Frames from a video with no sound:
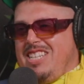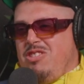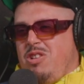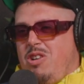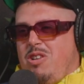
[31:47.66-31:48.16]

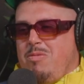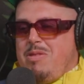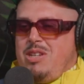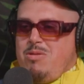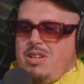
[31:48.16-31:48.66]
You called
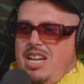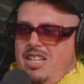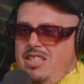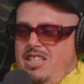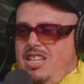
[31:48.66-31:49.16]
me. You were like,
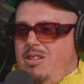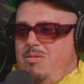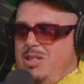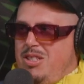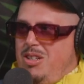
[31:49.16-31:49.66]
D,
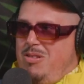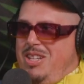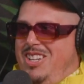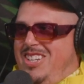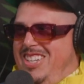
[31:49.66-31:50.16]
what's
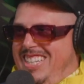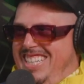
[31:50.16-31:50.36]
going on?